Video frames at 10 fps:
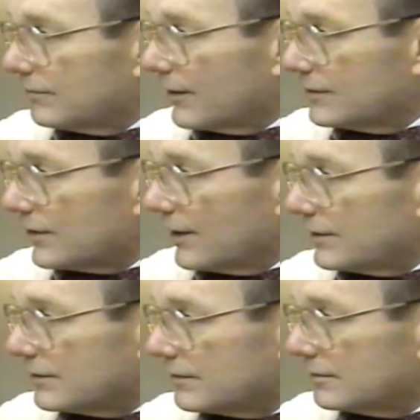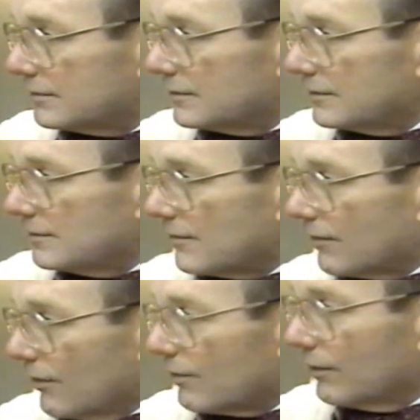franchise for
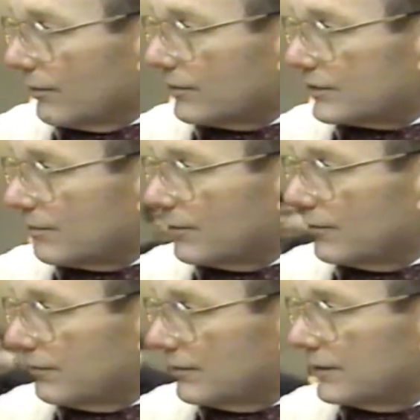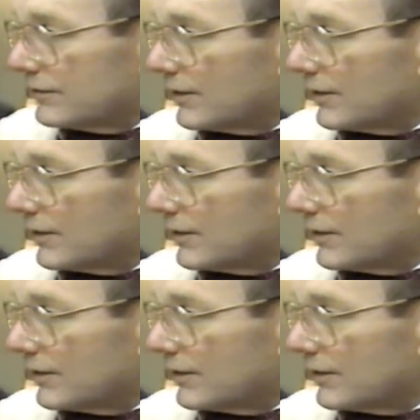local ownership in